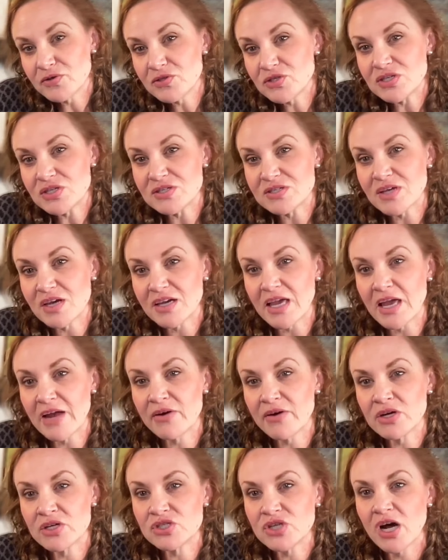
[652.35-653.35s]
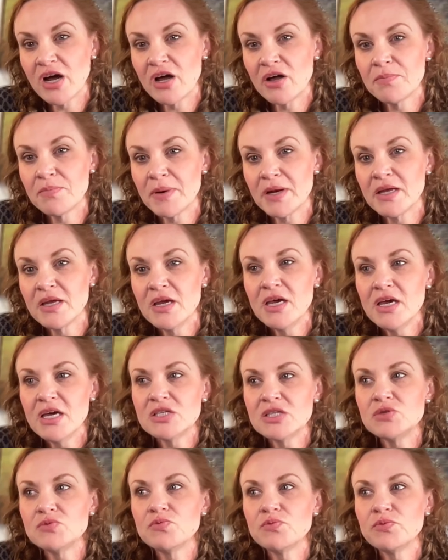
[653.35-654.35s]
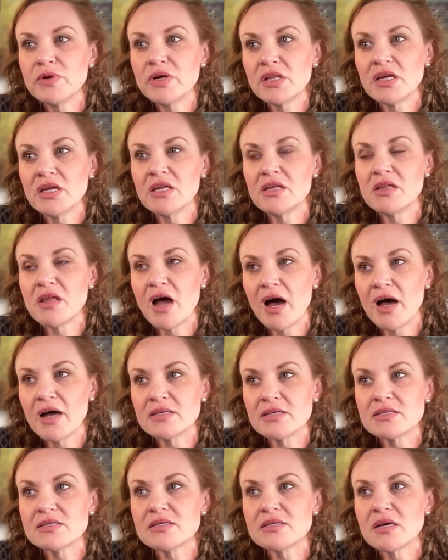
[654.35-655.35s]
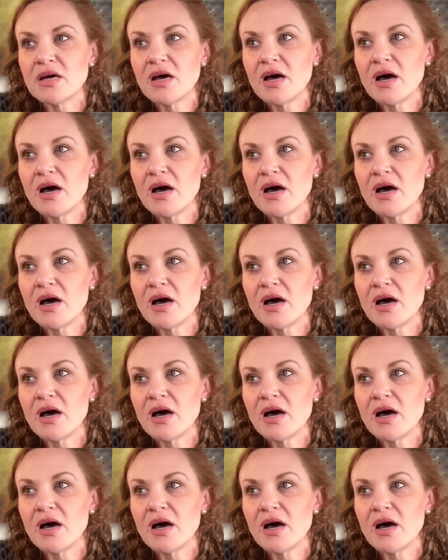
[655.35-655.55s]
She's a caring child, but it's really not.